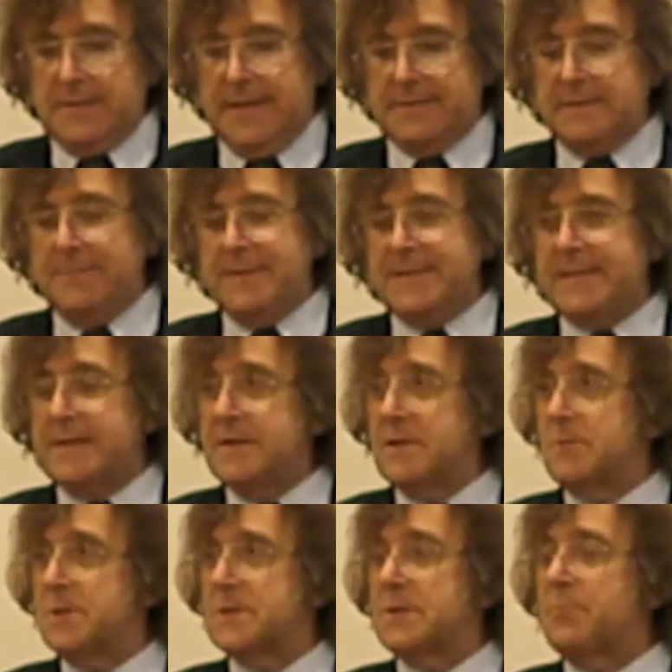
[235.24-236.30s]
Now let me tell
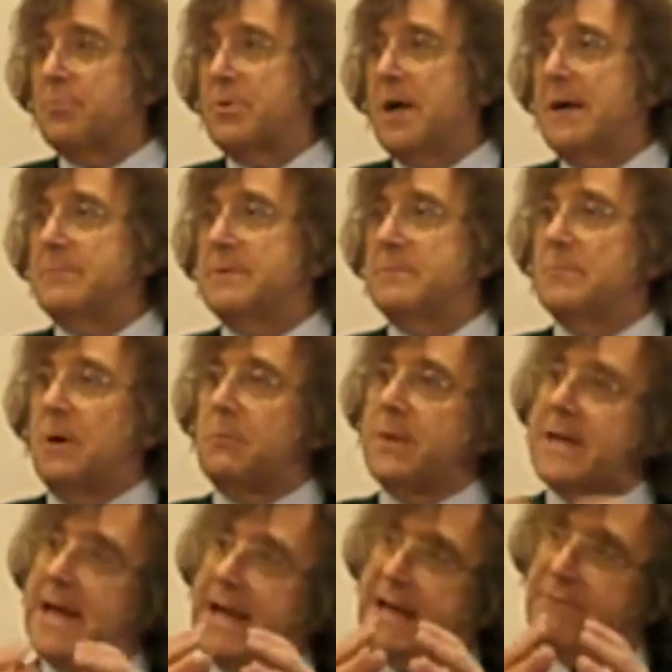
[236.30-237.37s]
you what
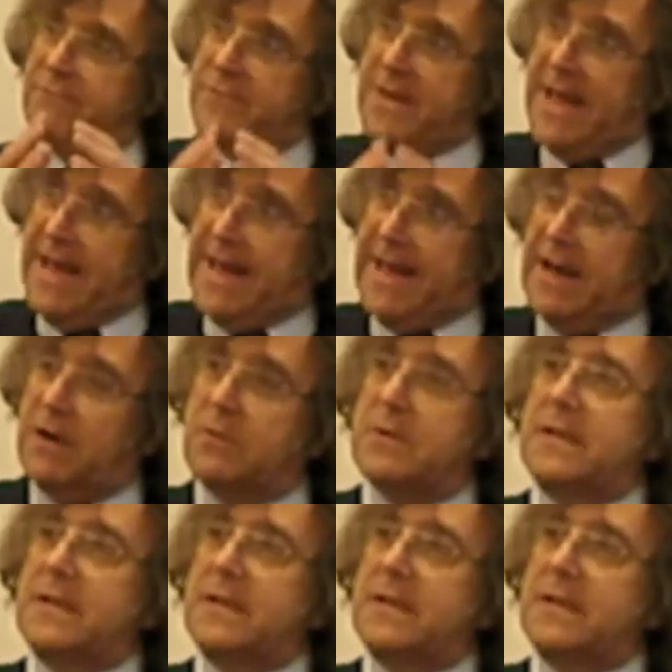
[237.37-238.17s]
we have now,